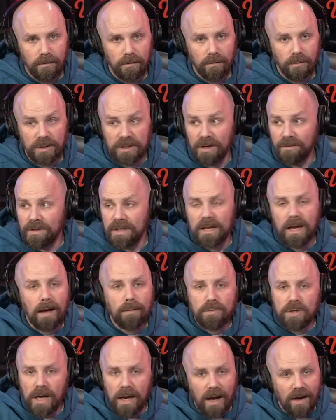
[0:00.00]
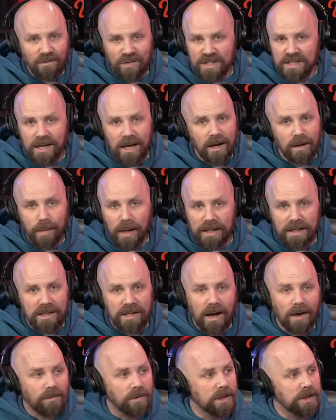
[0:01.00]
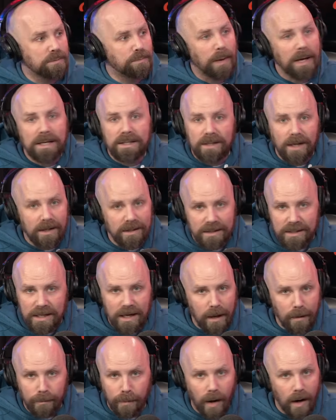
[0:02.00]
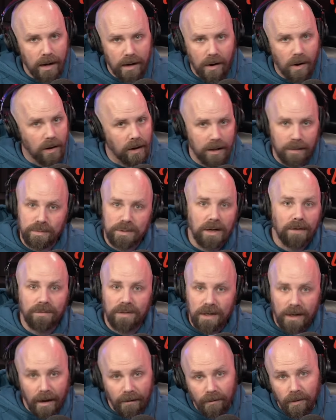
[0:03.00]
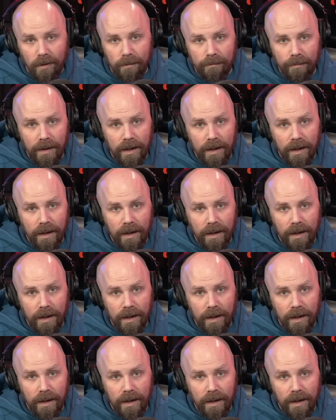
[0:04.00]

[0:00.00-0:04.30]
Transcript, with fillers: which everything MJF is saying about the devil is based on CM Punk calling himself the devil.